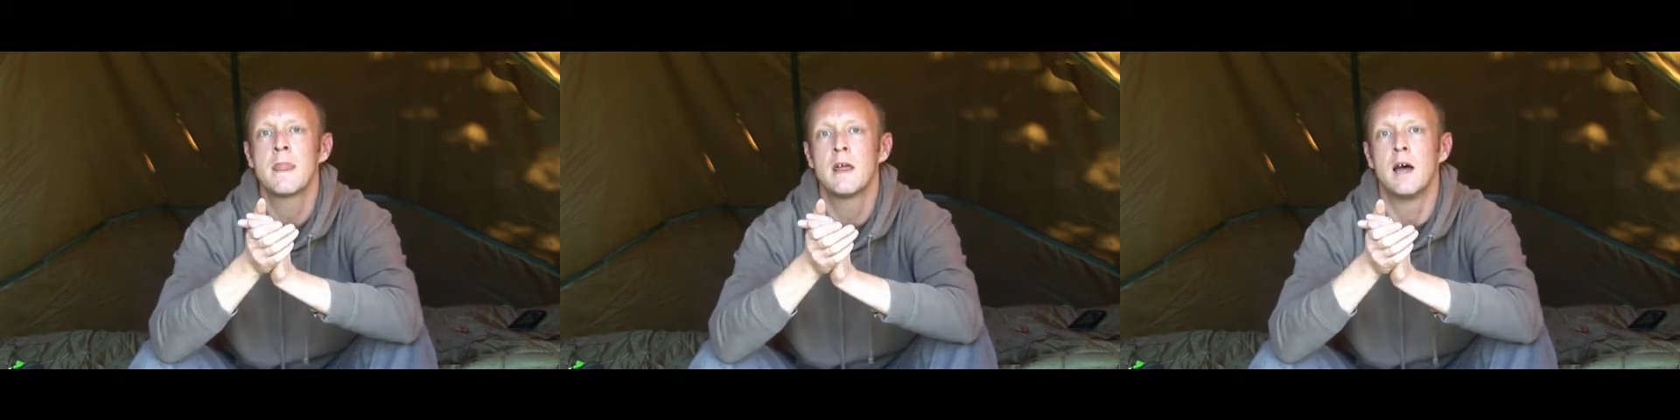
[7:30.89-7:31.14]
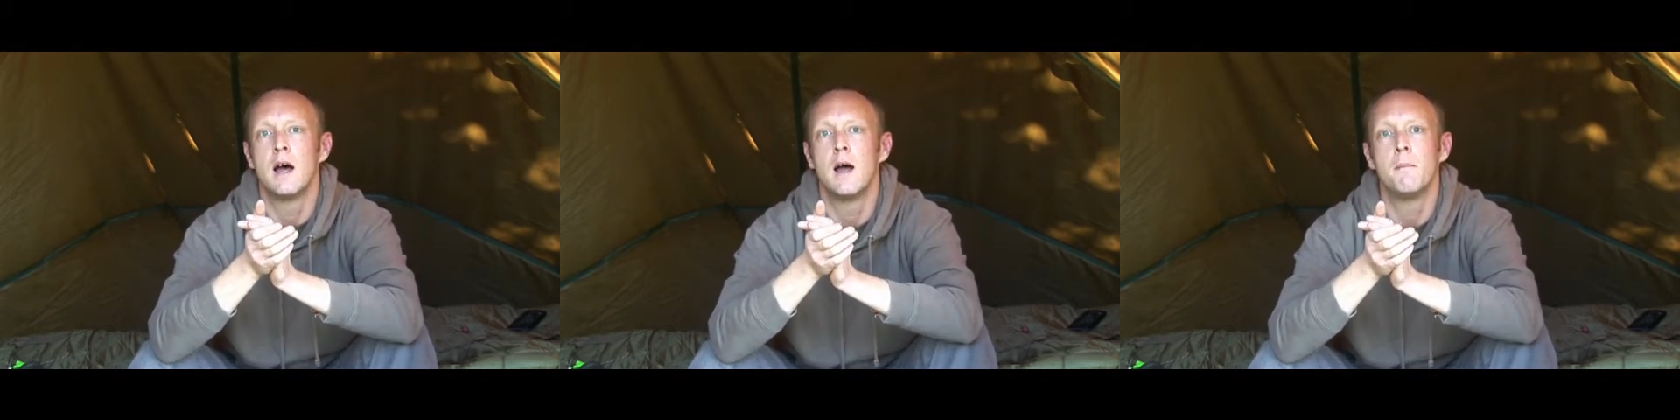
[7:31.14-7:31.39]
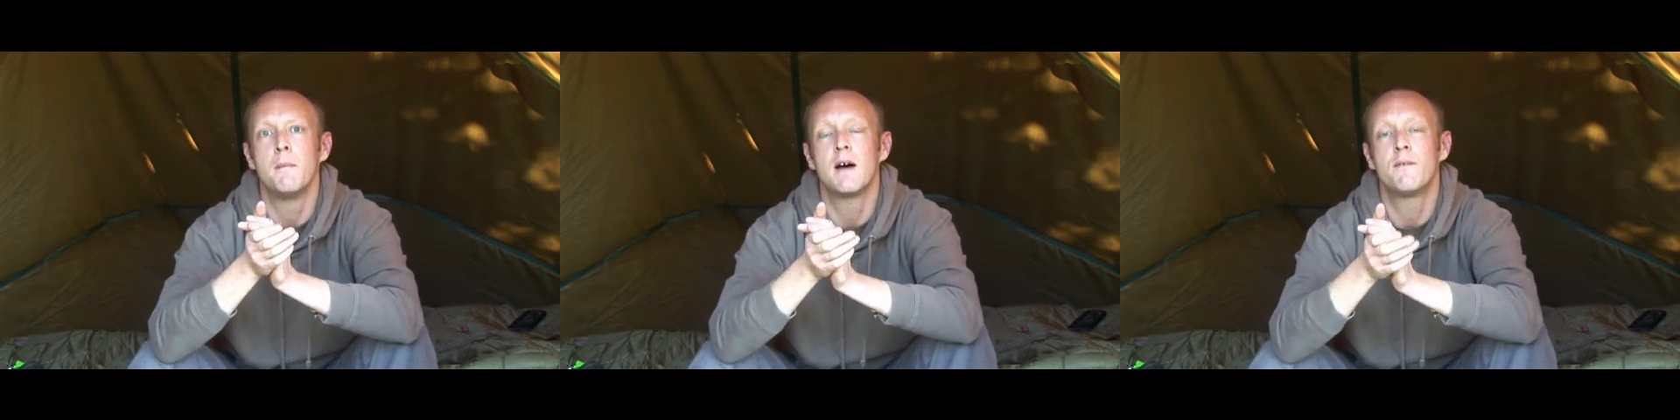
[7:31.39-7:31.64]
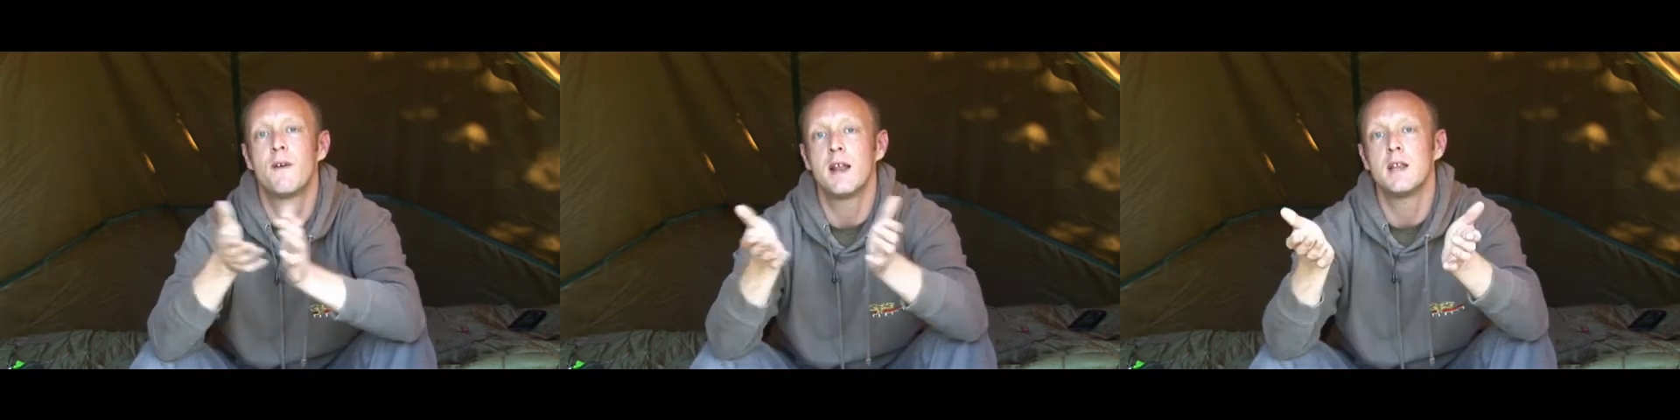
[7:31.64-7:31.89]
A
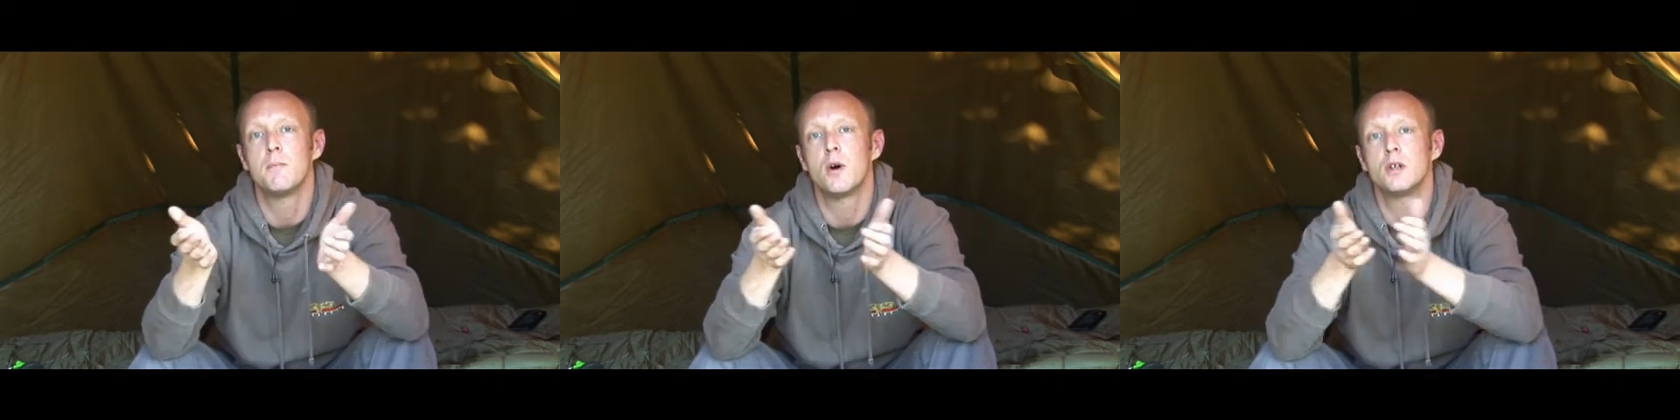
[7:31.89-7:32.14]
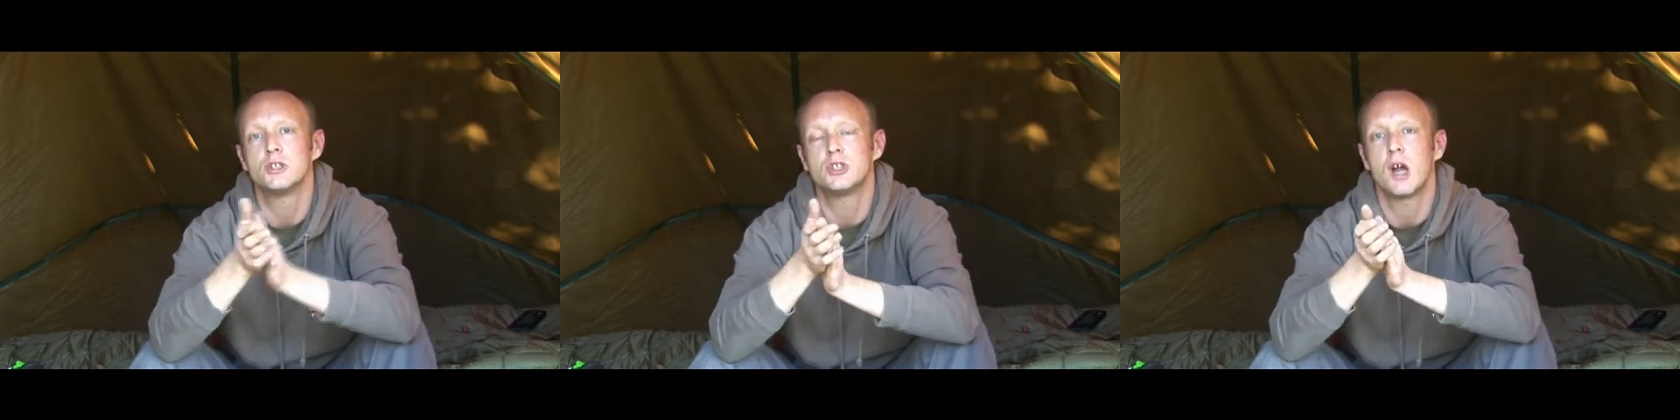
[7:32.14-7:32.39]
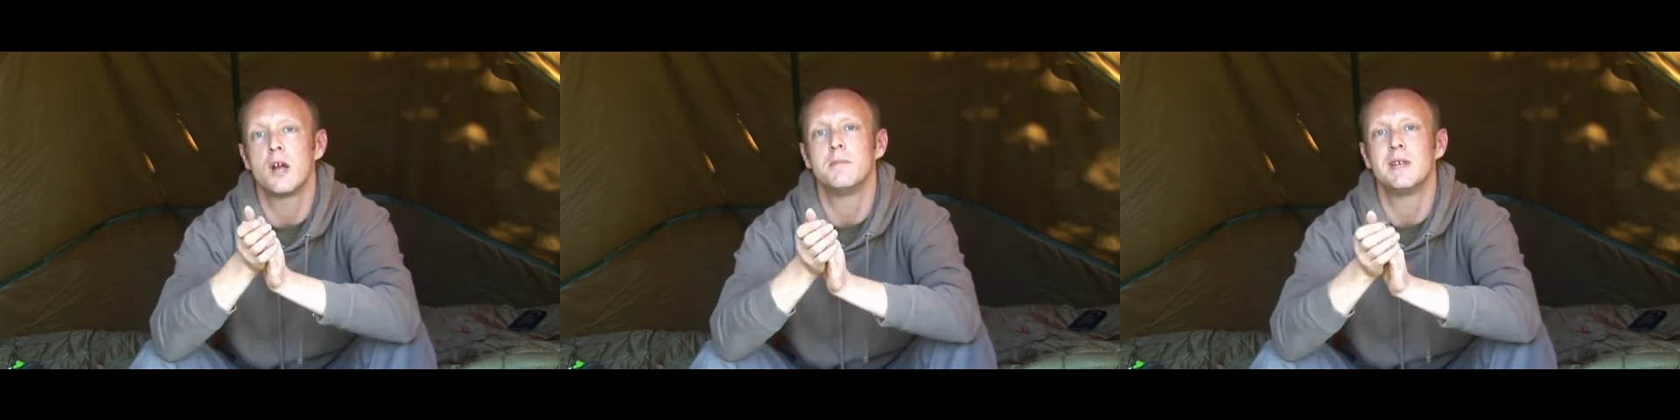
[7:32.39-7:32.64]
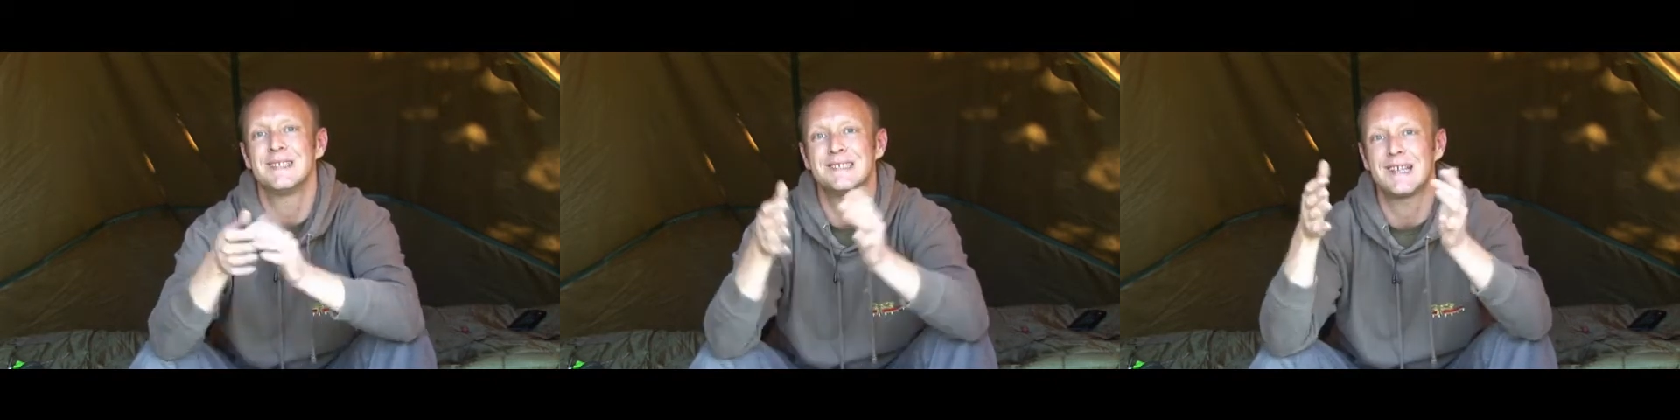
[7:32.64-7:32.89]
friend of mine showed me
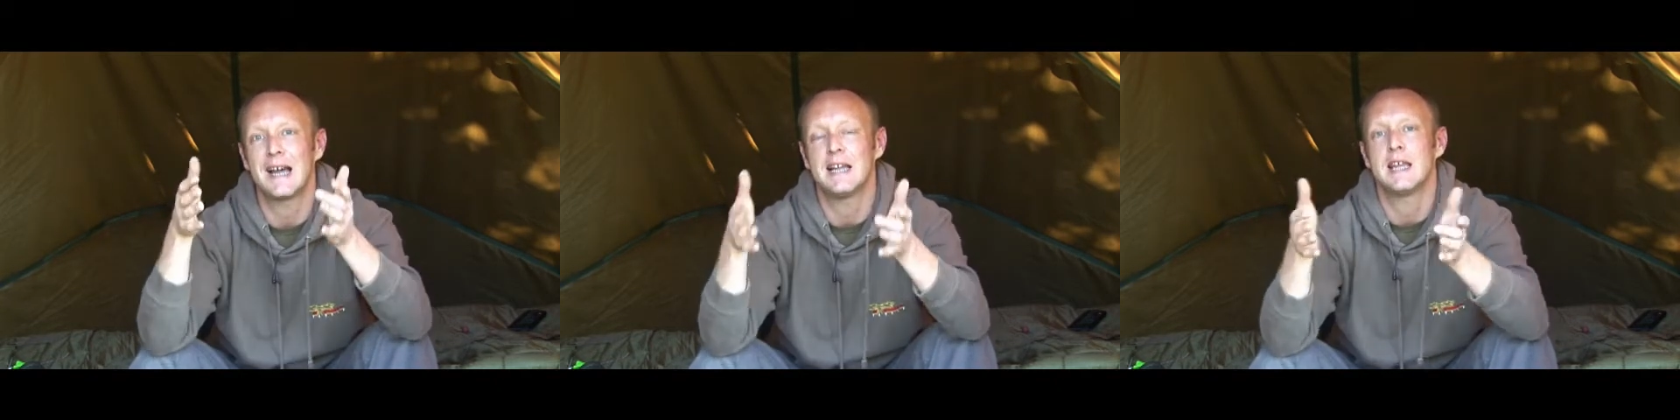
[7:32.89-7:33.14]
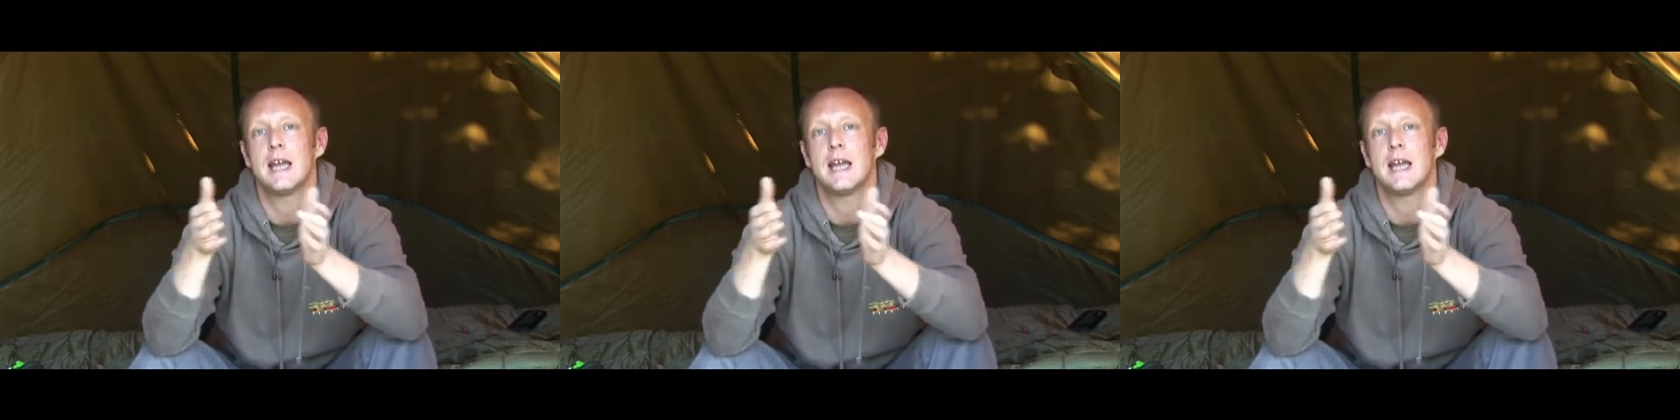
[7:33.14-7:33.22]
exactly